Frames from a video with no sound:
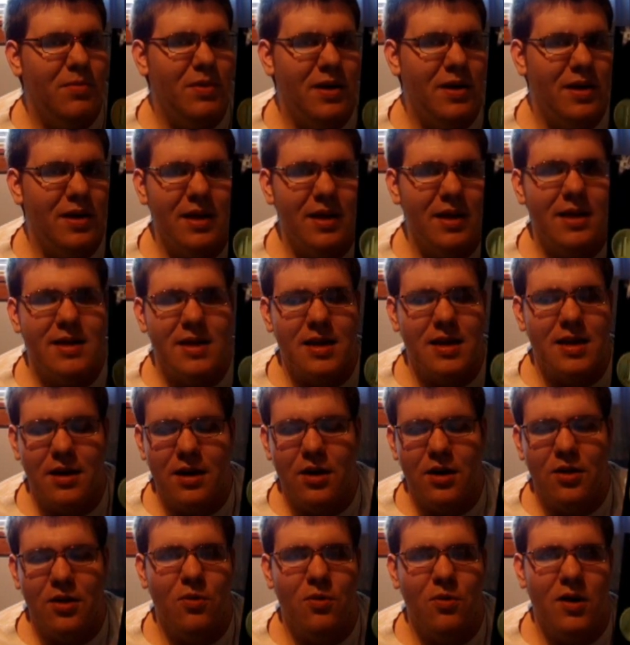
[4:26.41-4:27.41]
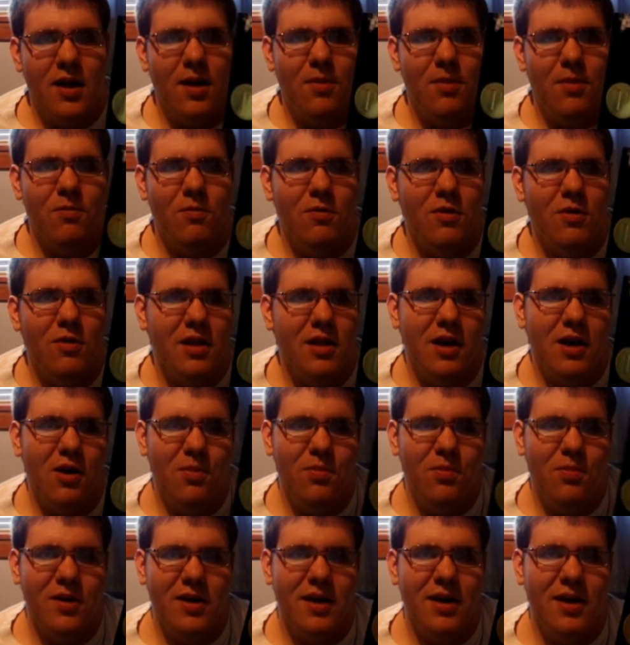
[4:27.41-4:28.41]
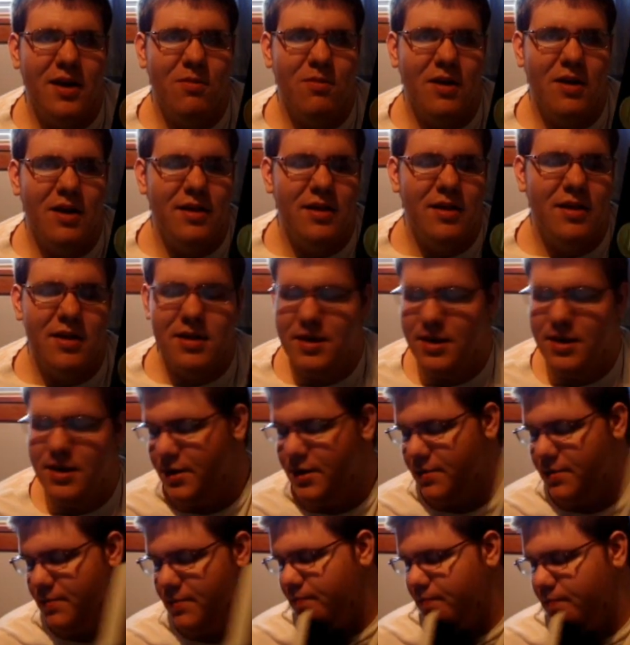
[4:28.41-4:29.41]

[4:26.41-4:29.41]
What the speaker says: but it's another one I'm really hoping to get read this year.